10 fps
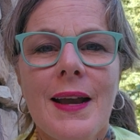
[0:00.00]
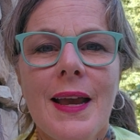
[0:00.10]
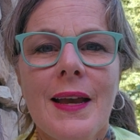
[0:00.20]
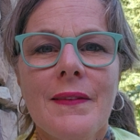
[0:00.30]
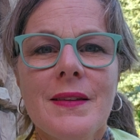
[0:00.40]

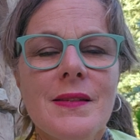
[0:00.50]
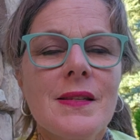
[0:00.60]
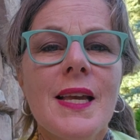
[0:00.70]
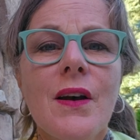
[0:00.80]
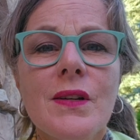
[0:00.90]
And this
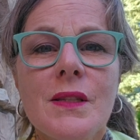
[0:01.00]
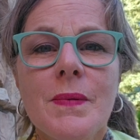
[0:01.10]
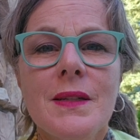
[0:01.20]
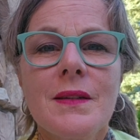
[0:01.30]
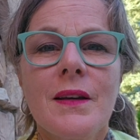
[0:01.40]
is how it's
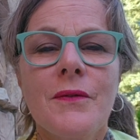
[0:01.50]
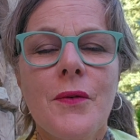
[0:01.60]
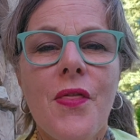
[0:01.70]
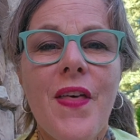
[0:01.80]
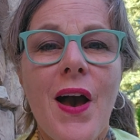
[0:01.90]
been done
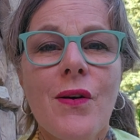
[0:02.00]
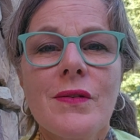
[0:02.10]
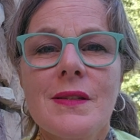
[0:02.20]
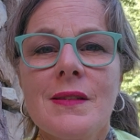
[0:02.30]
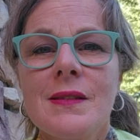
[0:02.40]
for
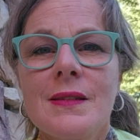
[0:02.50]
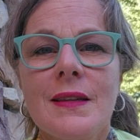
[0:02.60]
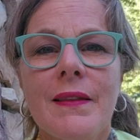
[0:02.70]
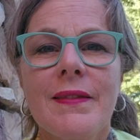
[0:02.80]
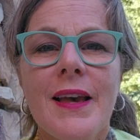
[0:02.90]
thousands
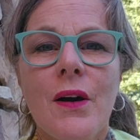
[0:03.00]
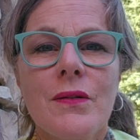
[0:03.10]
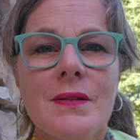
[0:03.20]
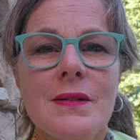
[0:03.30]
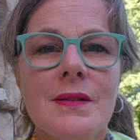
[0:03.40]
and
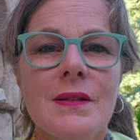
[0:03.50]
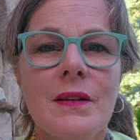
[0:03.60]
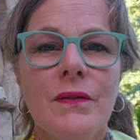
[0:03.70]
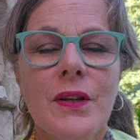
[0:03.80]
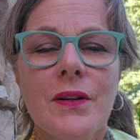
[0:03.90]
thousands
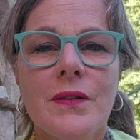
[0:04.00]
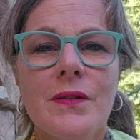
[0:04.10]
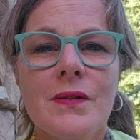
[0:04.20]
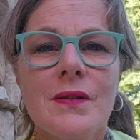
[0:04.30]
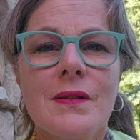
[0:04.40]
of
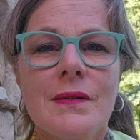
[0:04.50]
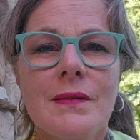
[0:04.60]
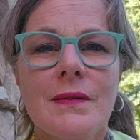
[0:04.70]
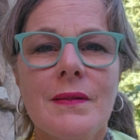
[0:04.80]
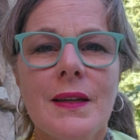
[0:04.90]
years
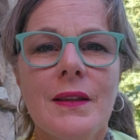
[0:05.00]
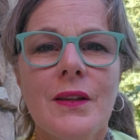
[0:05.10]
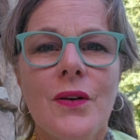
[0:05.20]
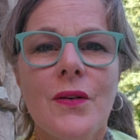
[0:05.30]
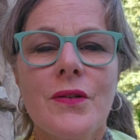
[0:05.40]
in the
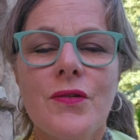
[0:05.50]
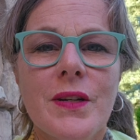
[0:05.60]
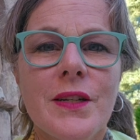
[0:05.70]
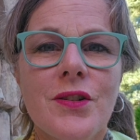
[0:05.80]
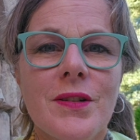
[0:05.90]
yoga
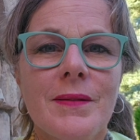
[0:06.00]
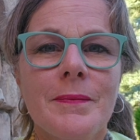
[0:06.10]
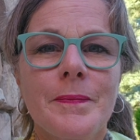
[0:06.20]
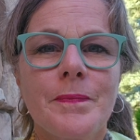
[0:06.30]
tradition.